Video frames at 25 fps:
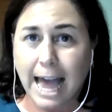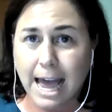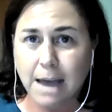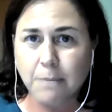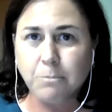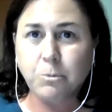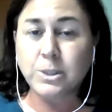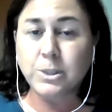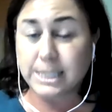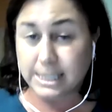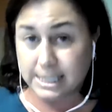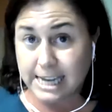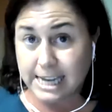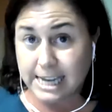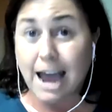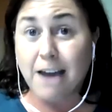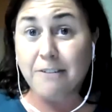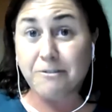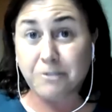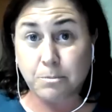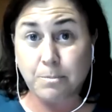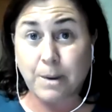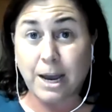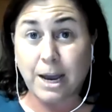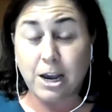lab was
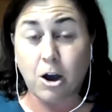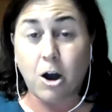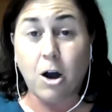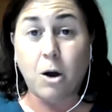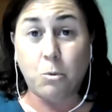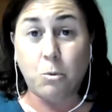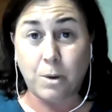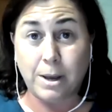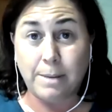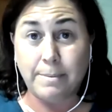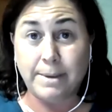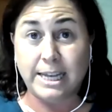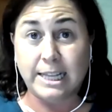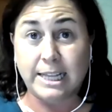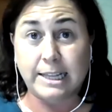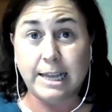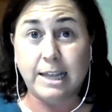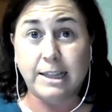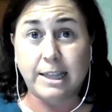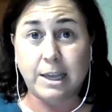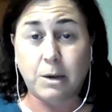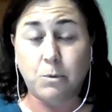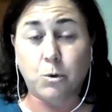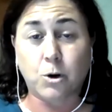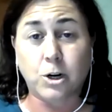staffed by all women
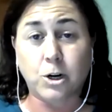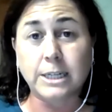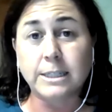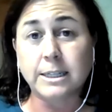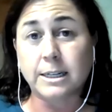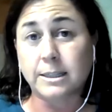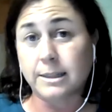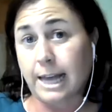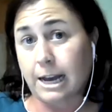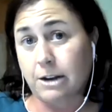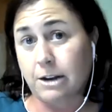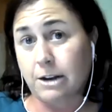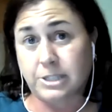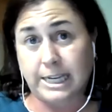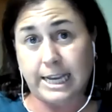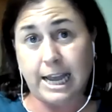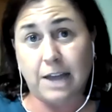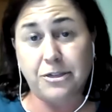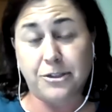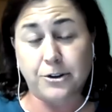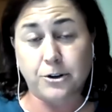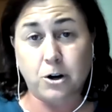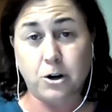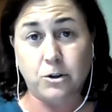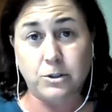and they weren't allowed to
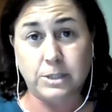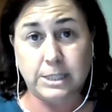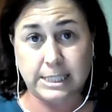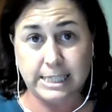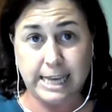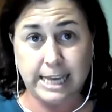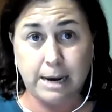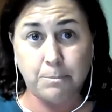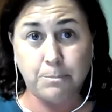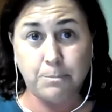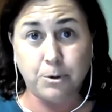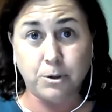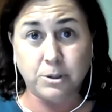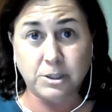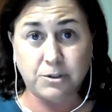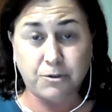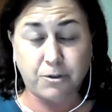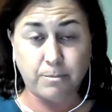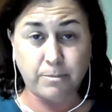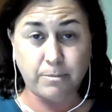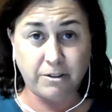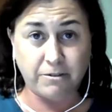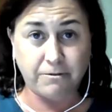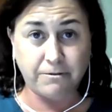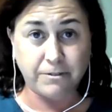get their own samples
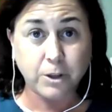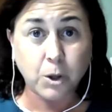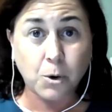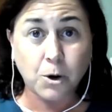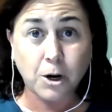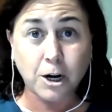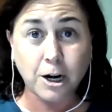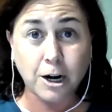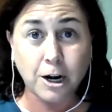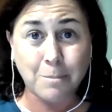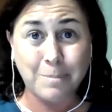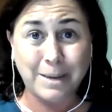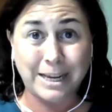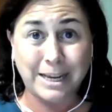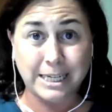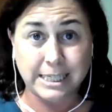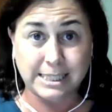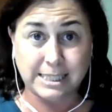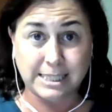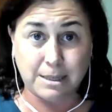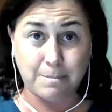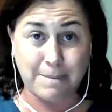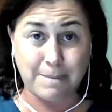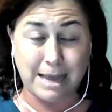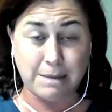from the floor
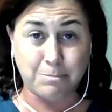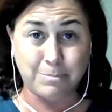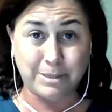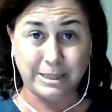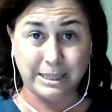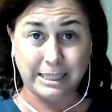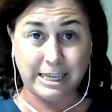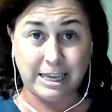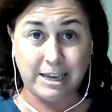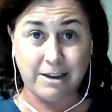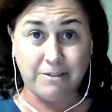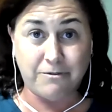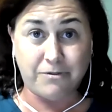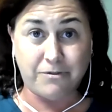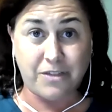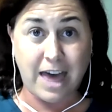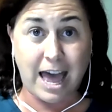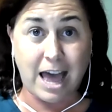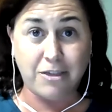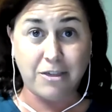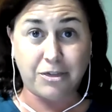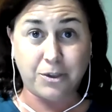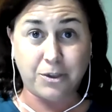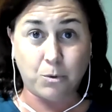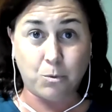because the men believed
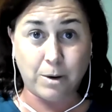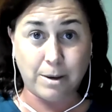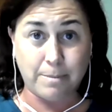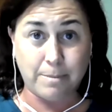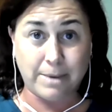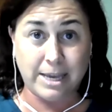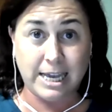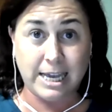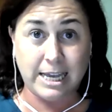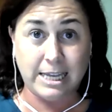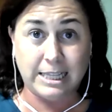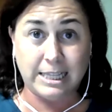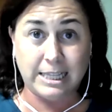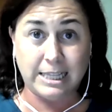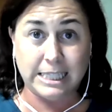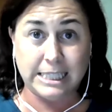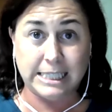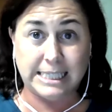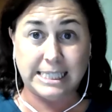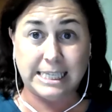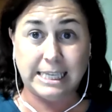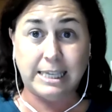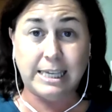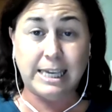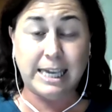that the
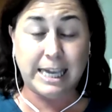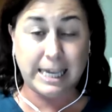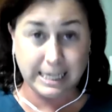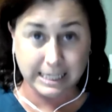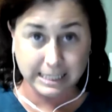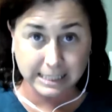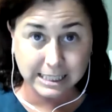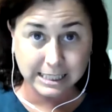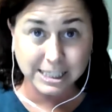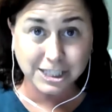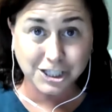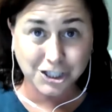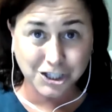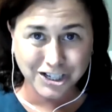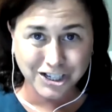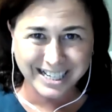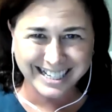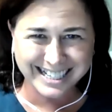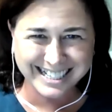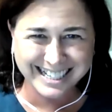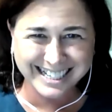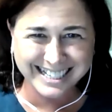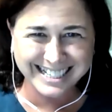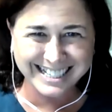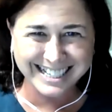women's yeast
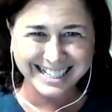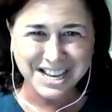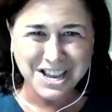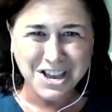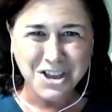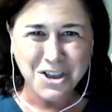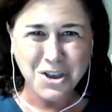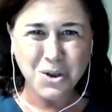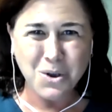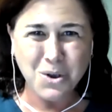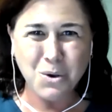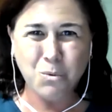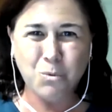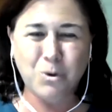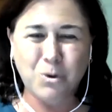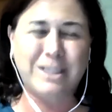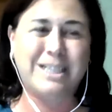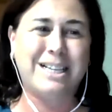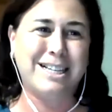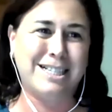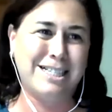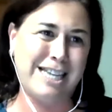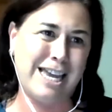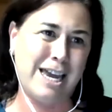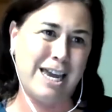
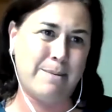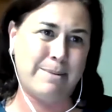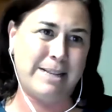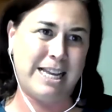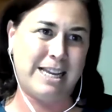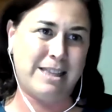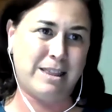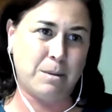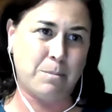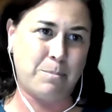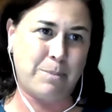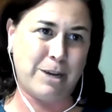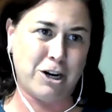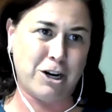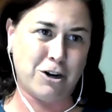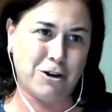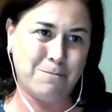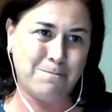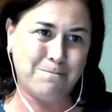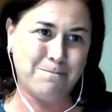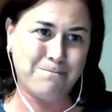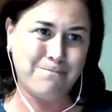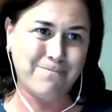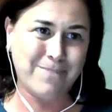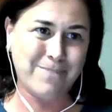would contaminate the beer.